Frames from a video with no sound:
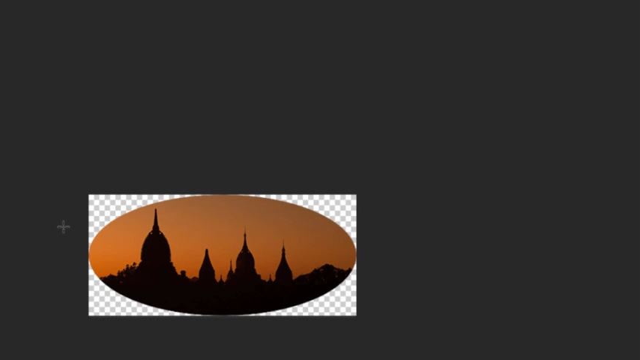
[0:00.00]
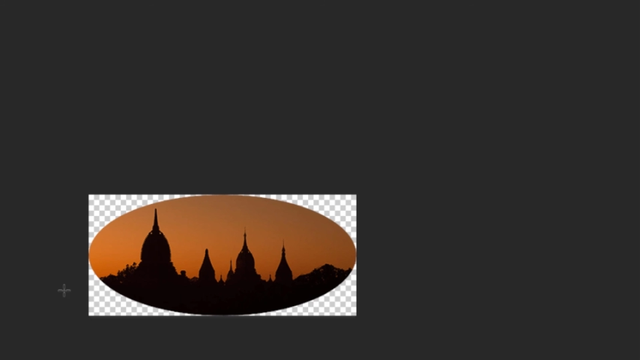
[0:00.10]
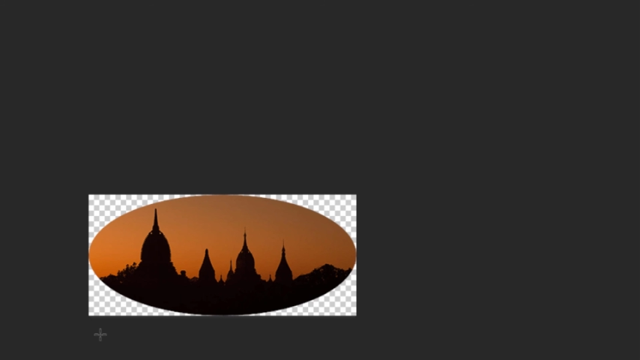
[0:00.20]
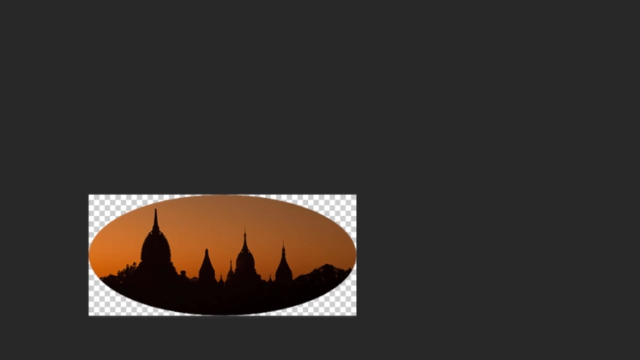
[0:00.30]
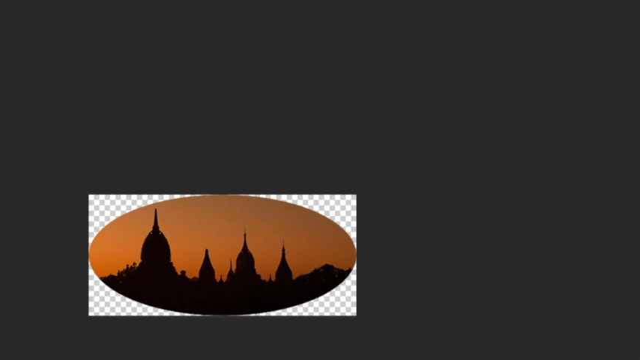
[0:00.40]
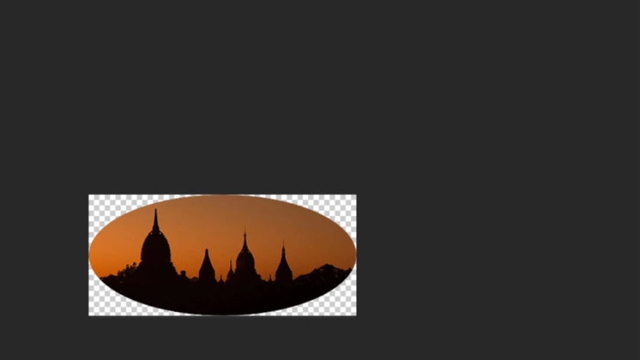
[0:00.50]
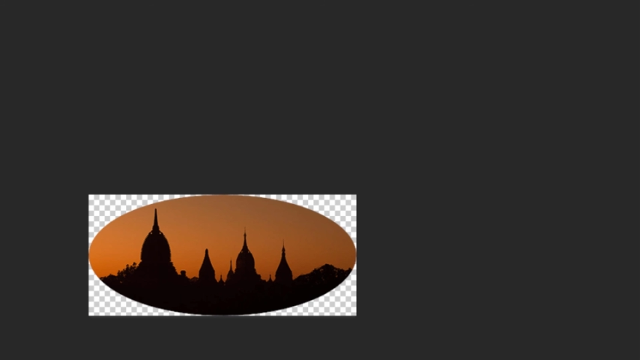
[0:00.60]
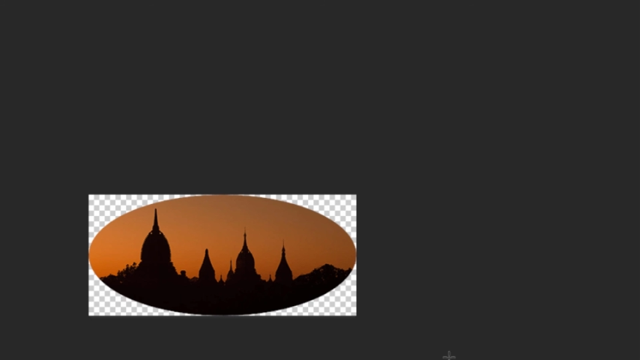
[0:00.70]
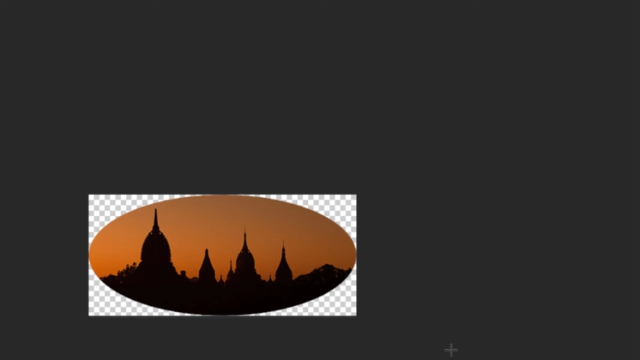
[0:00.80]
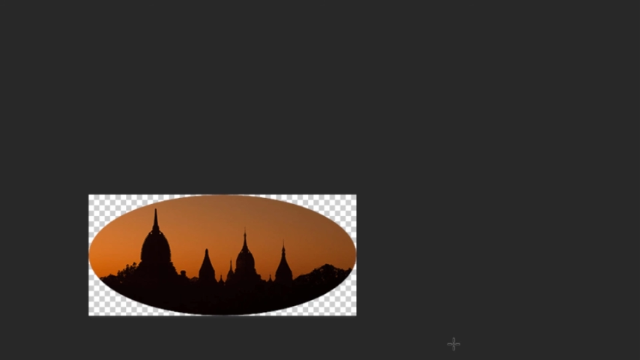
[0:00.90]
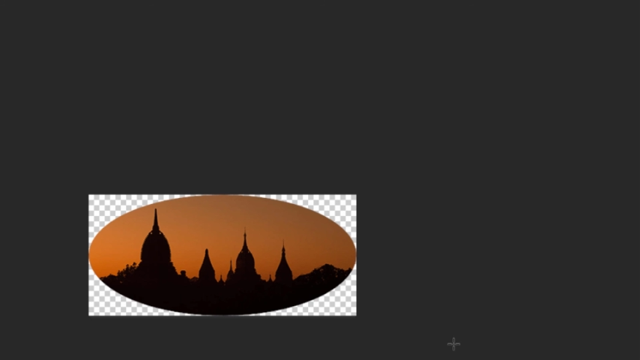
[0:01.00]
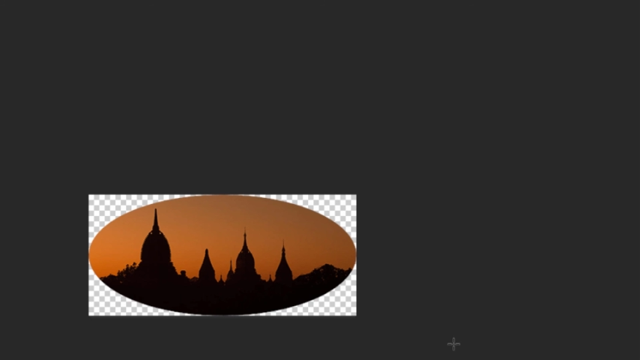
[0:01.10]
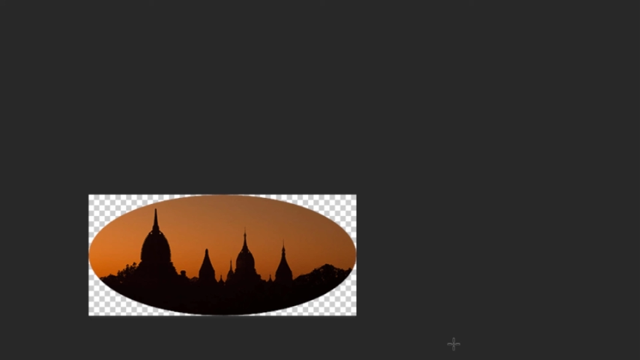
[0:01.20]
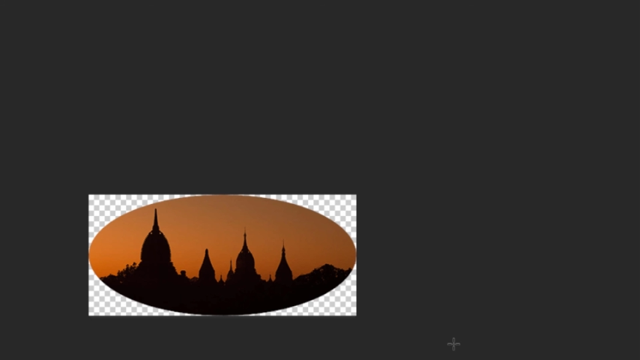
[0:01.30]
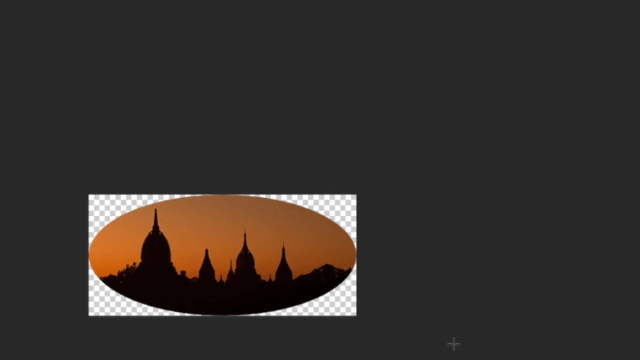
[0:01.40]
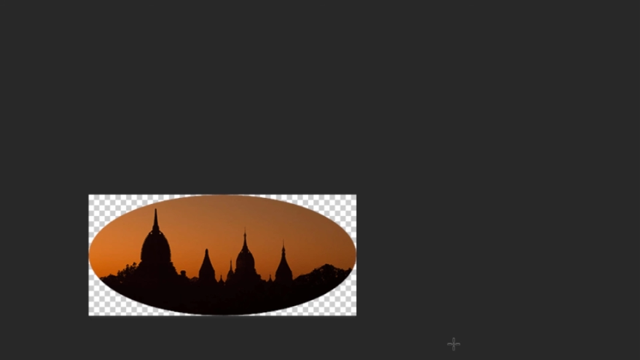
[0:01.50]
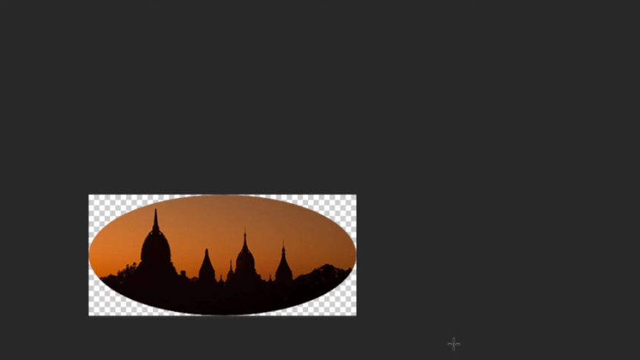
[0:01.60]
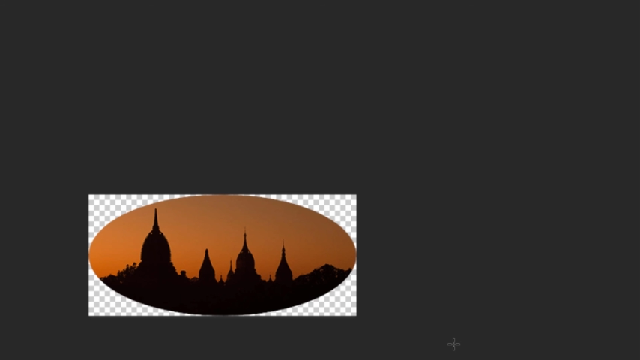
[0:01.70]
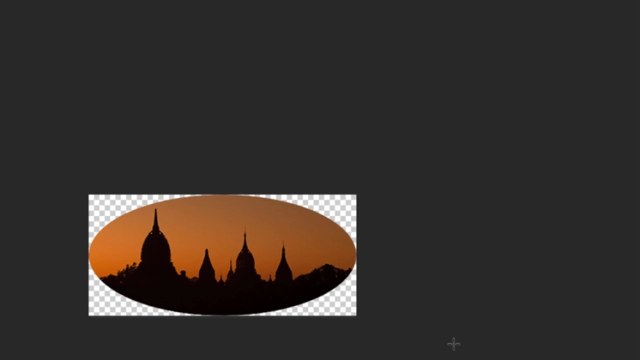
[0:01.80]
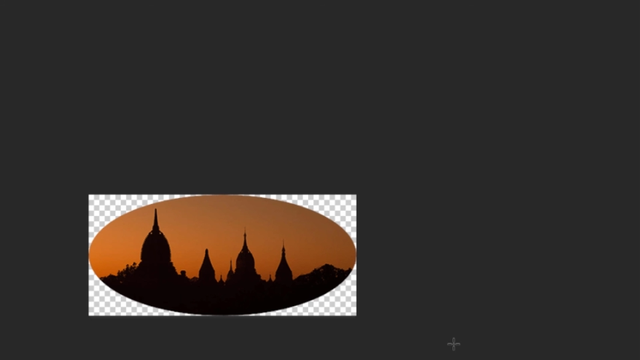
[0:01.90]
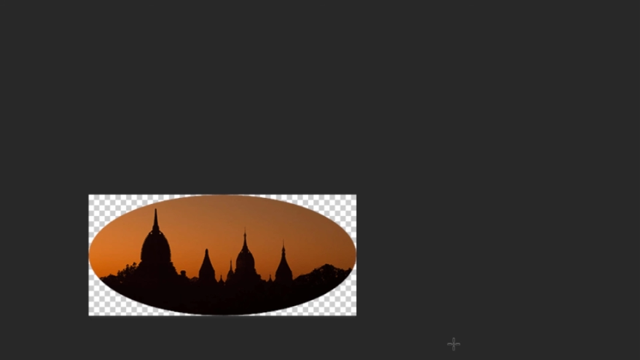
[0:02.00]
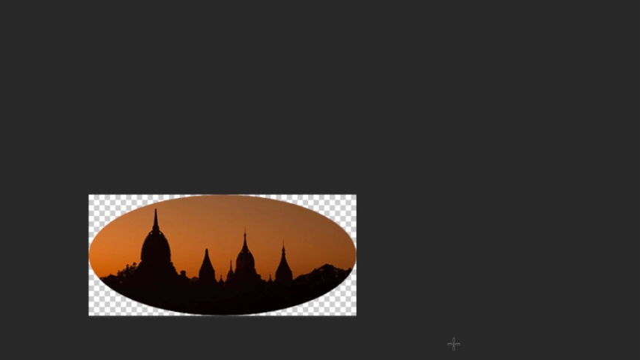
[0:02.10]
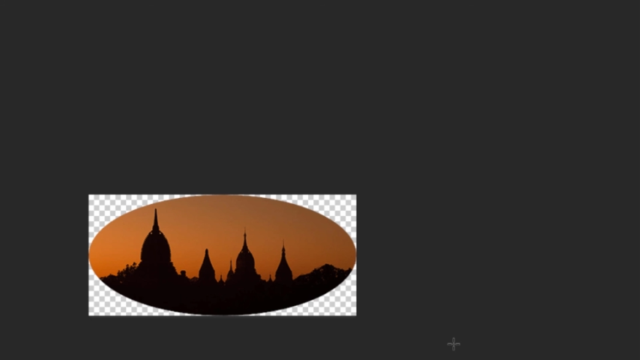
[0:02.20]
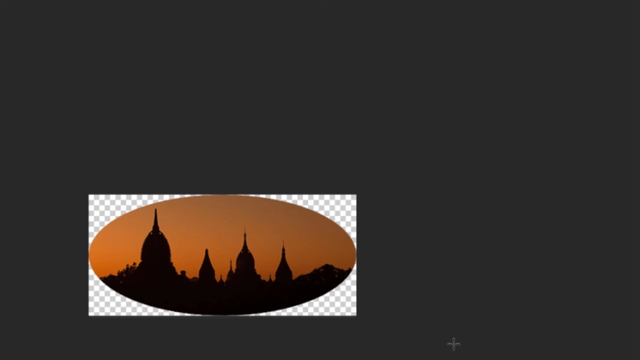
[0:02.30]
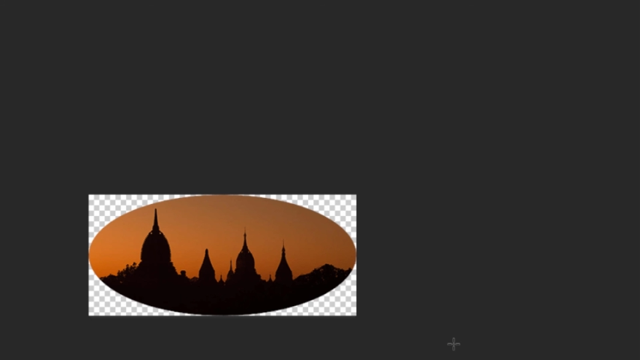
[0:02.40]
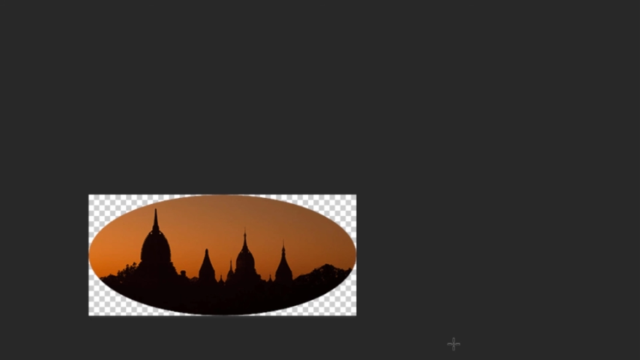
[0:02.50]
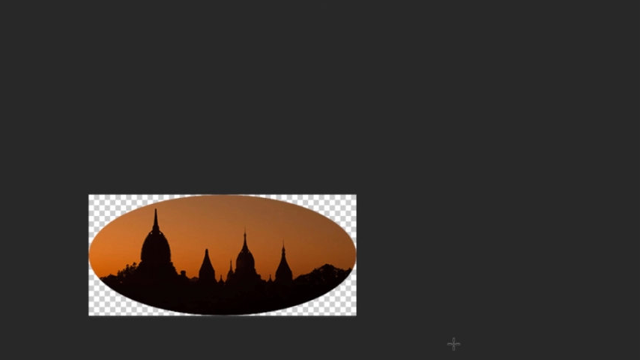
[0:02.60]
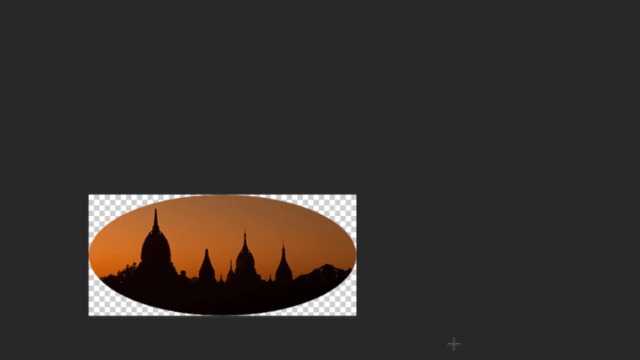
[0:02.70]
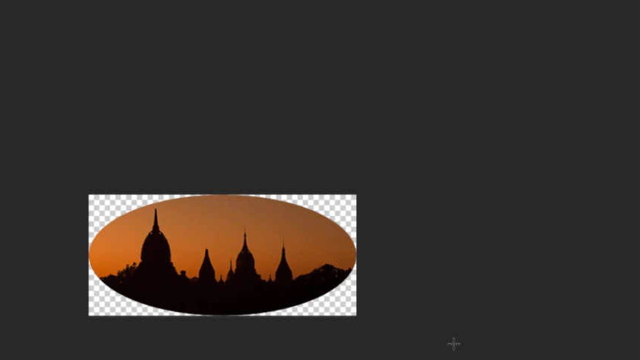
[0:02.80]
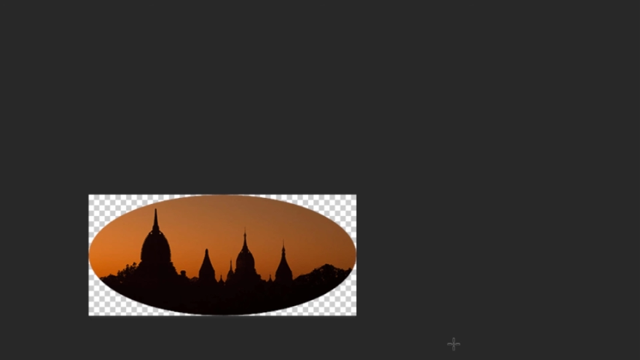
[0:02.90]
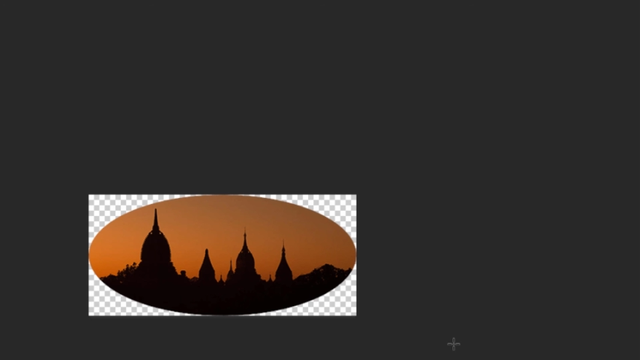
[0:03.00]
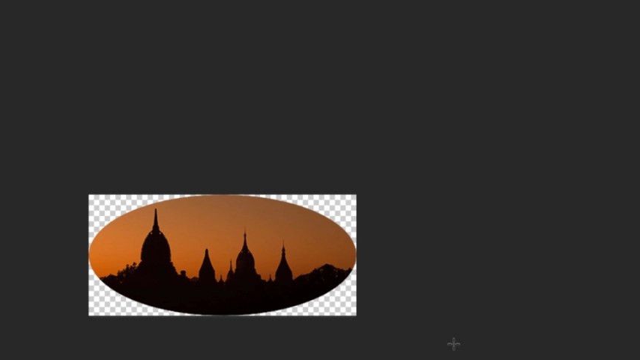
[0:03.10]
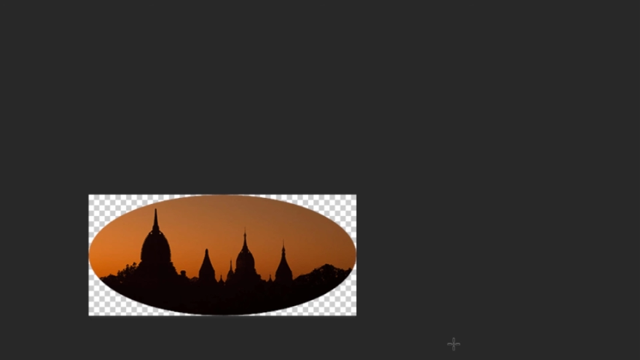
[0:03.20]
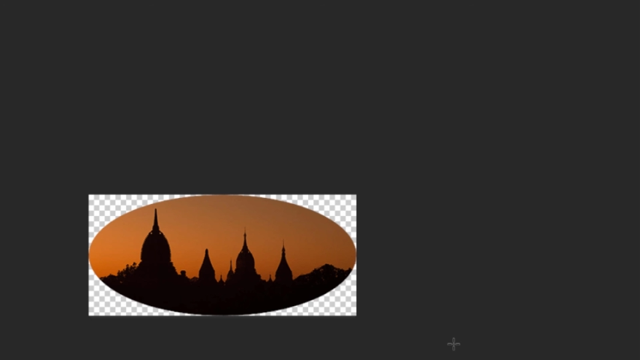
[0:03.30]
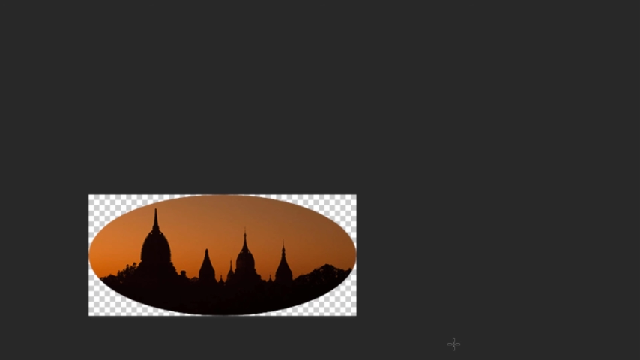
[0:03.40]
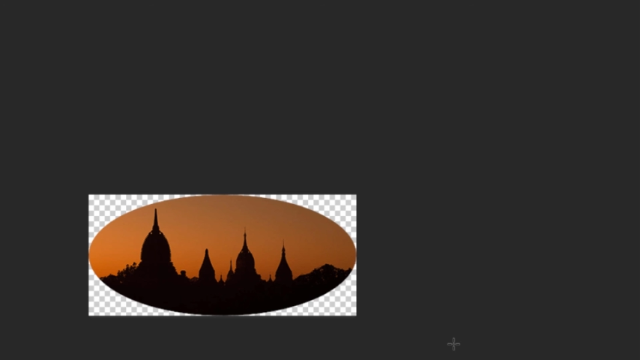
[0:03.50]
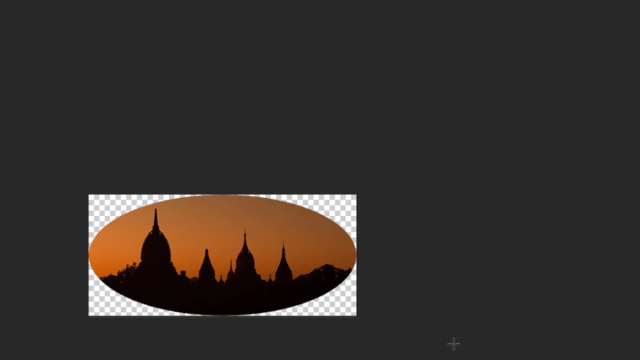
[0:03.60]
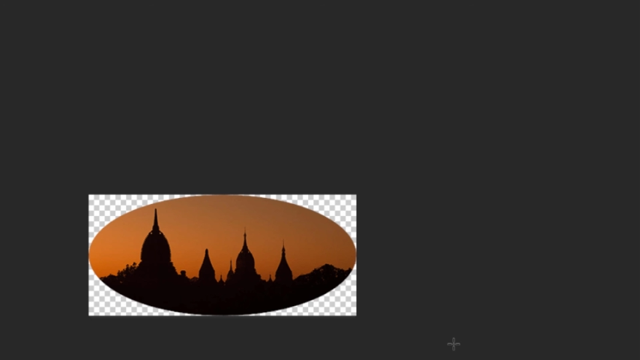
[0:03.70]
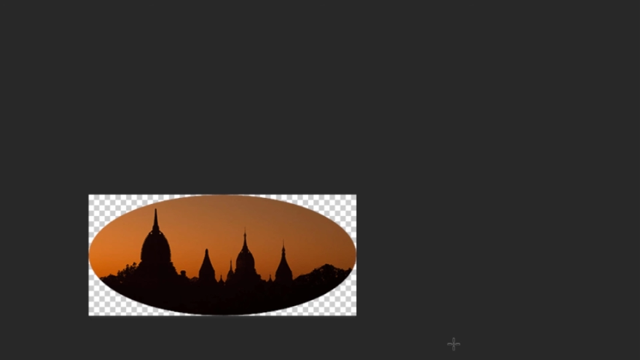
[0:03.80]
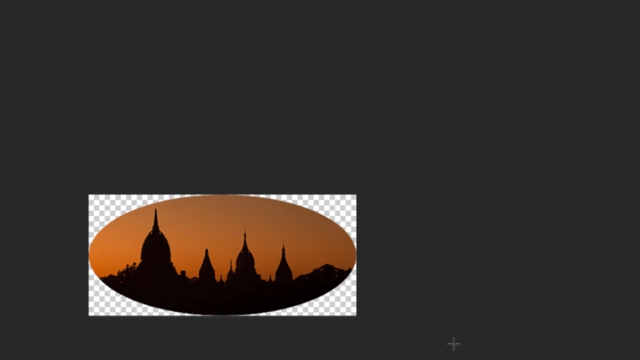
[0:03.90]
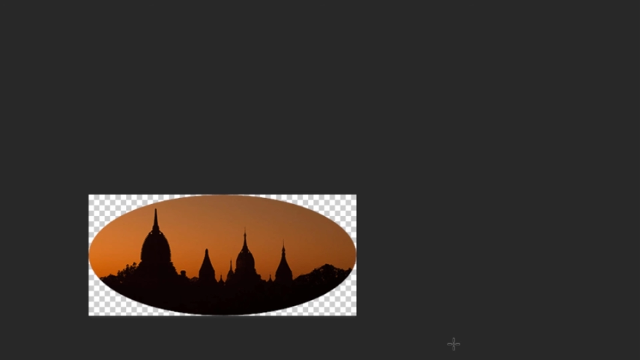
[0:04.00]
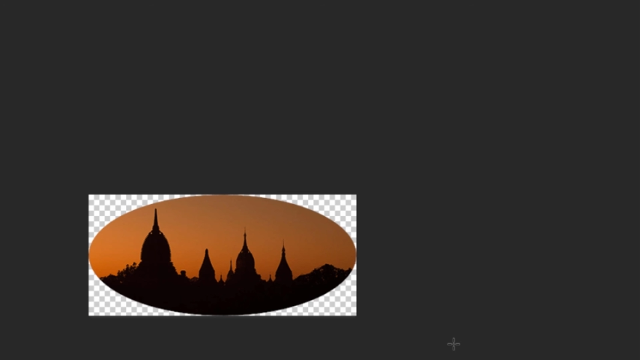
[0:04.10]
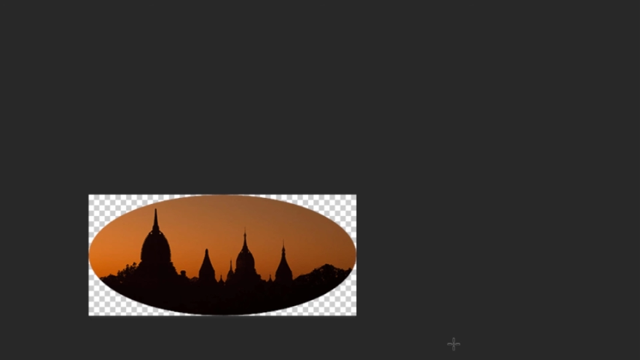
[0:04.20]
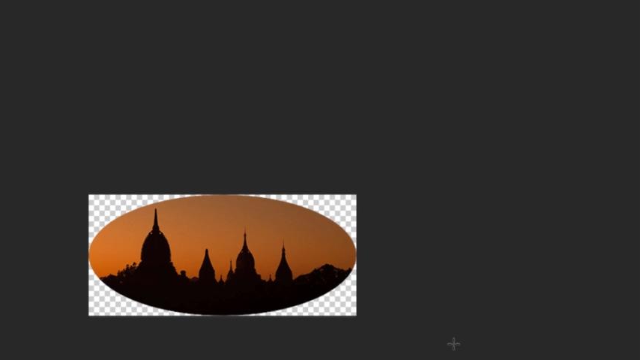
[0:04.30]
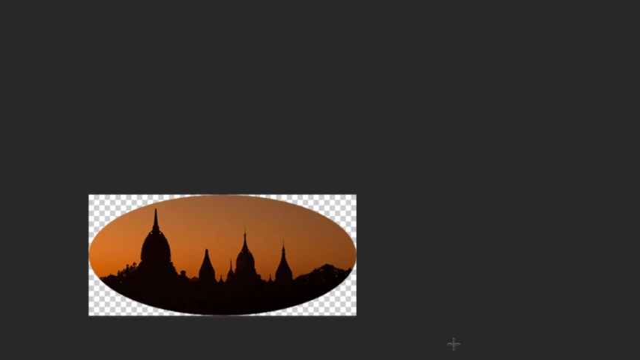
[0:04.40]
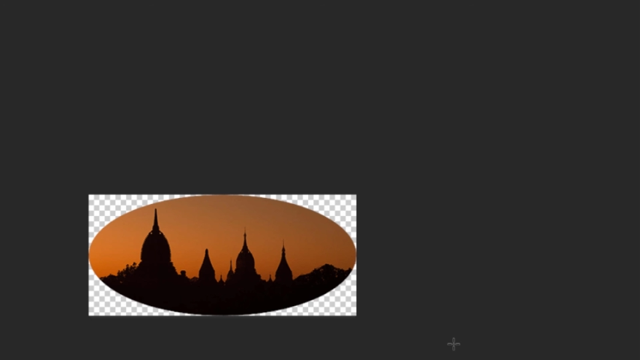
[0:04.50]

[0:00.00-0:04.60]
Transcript: (no speaker visible)